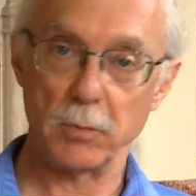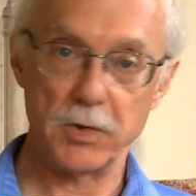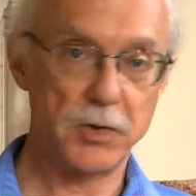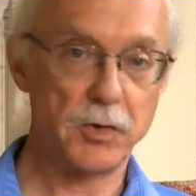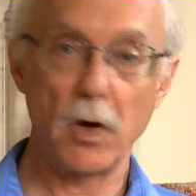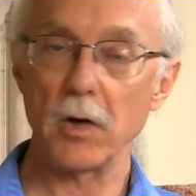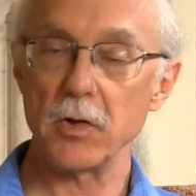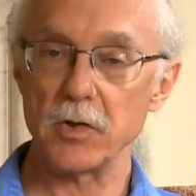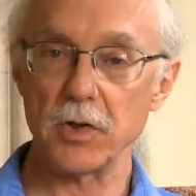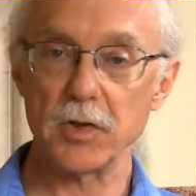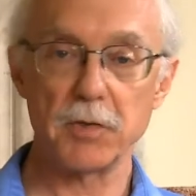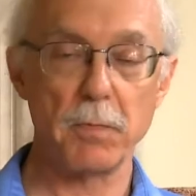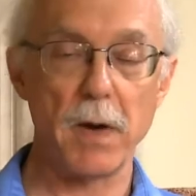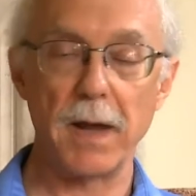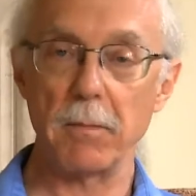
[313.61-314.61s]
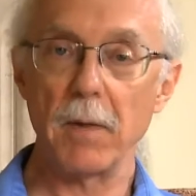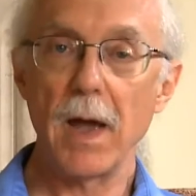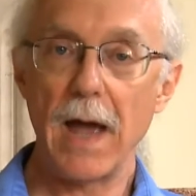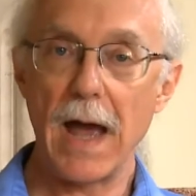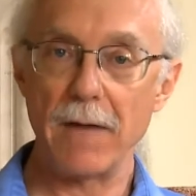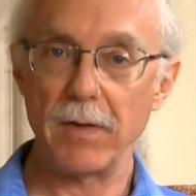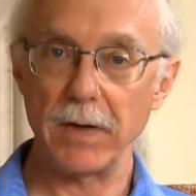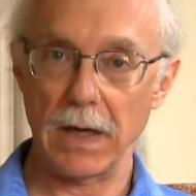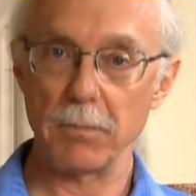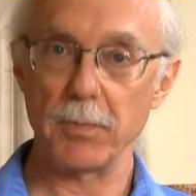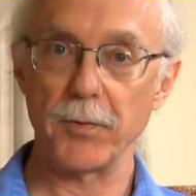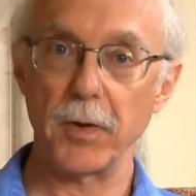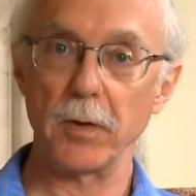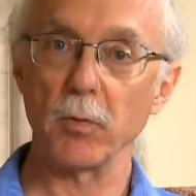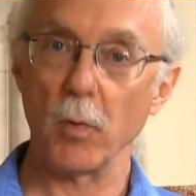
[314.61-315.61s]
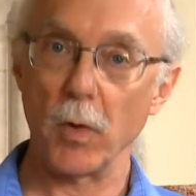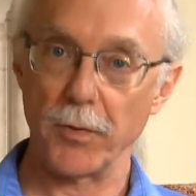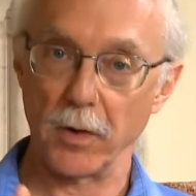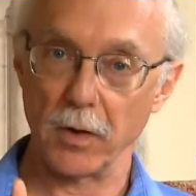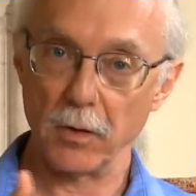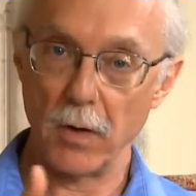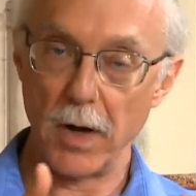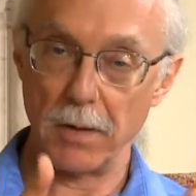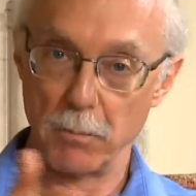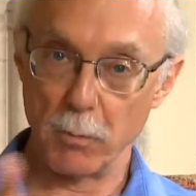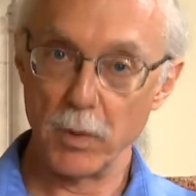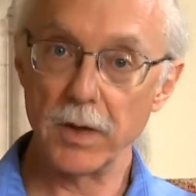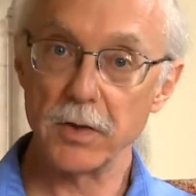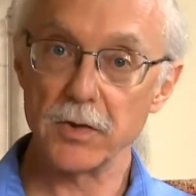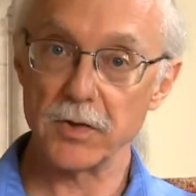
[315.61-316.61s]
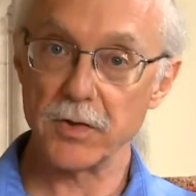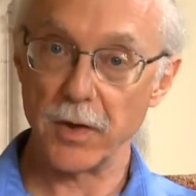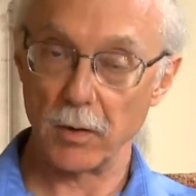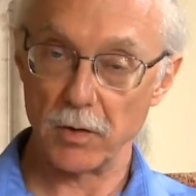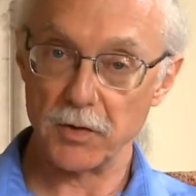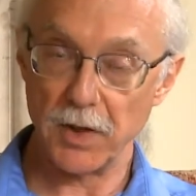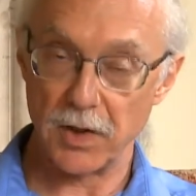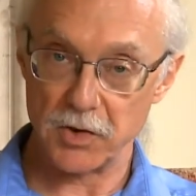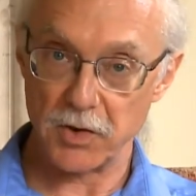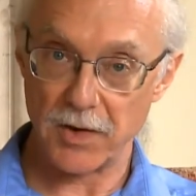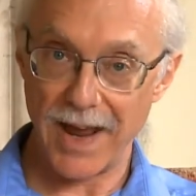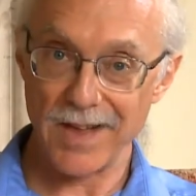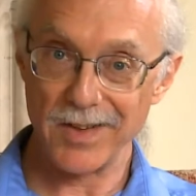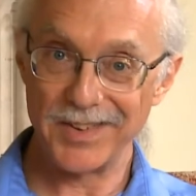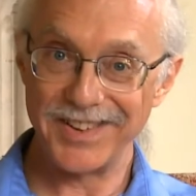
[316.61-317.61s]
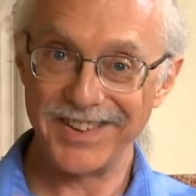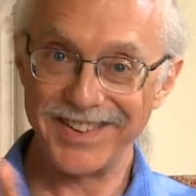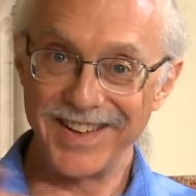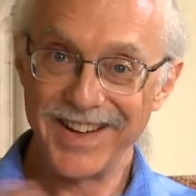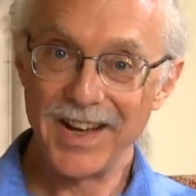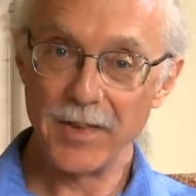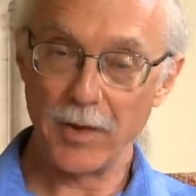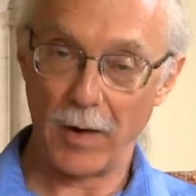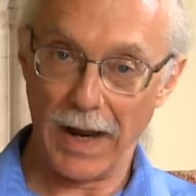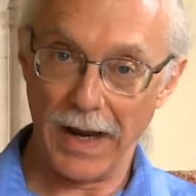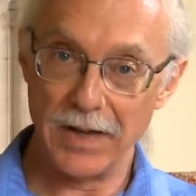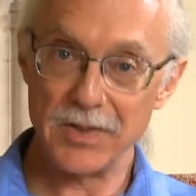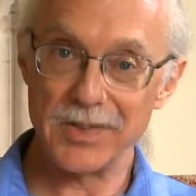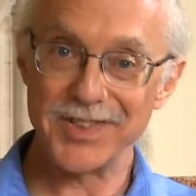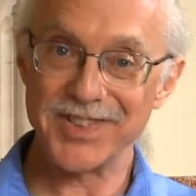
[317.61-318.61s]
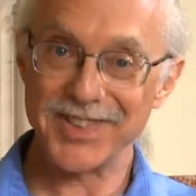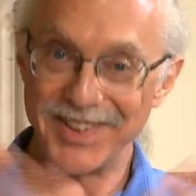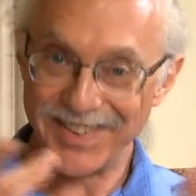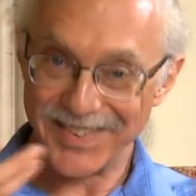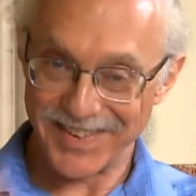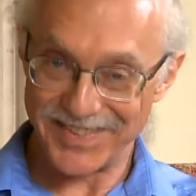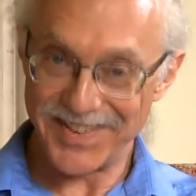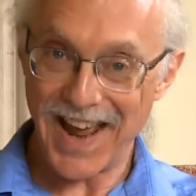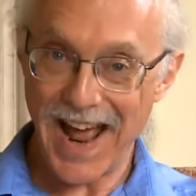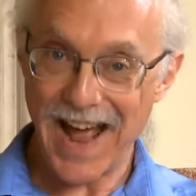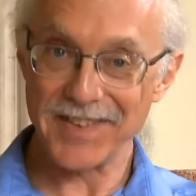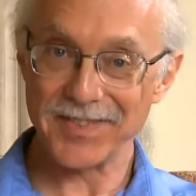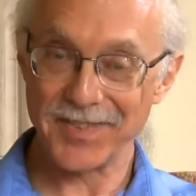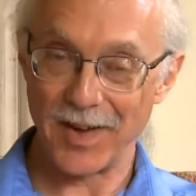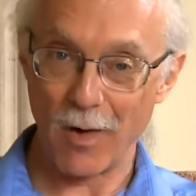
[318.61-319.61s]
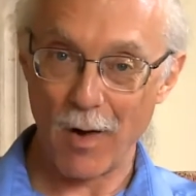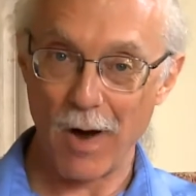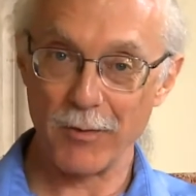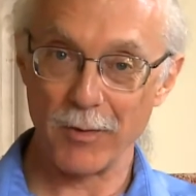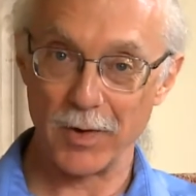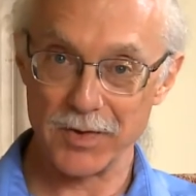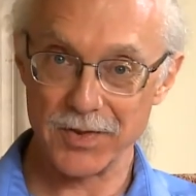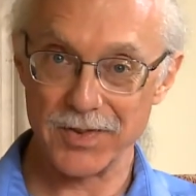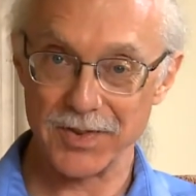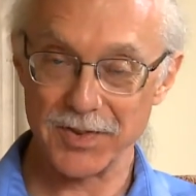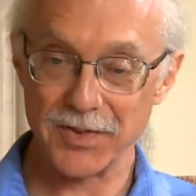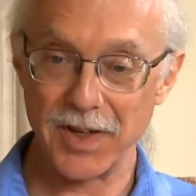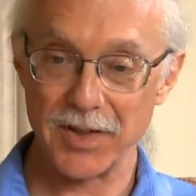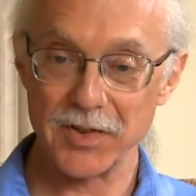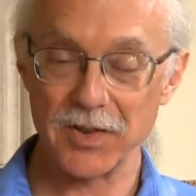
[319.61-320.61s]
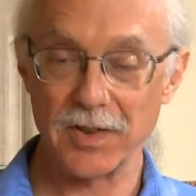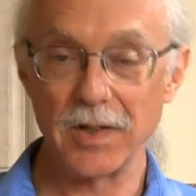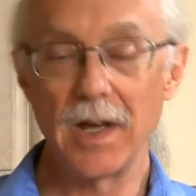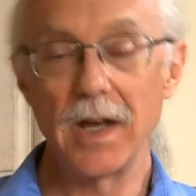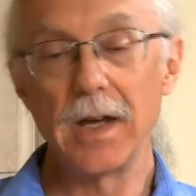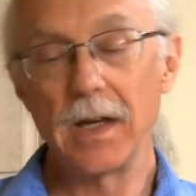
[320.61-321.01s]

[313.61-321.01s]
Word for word: We start just by having empathy for what the client brings as their intentionality, their agency, the task they offer us in the session.